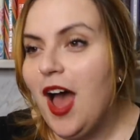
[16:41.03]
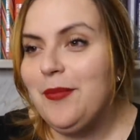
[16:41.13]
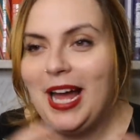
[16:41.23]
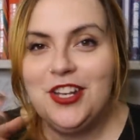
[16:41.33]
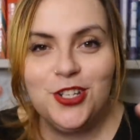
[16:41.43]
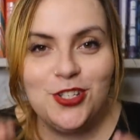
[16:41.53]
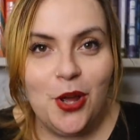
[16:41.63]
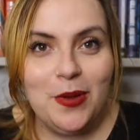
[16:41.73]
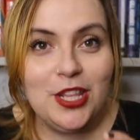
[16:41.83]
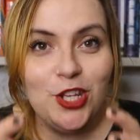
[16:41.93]
And just
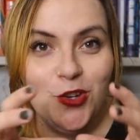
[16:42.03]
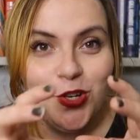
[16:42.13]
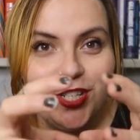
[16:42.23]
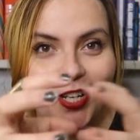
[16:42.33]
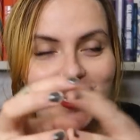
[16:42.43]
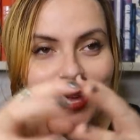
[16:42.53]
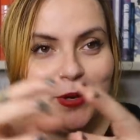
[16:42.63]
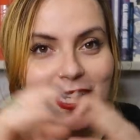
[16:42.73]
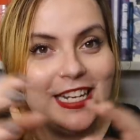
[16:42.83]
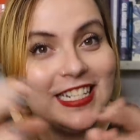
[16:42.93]
knowing that you can turn that
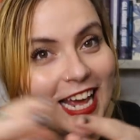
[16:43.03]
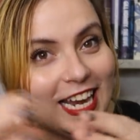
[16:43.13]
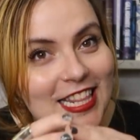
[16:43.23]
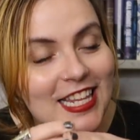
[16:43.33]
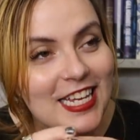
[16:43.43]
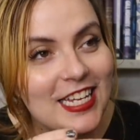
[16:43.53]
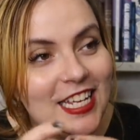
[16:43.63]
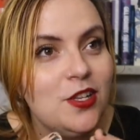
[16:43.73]
money into anything,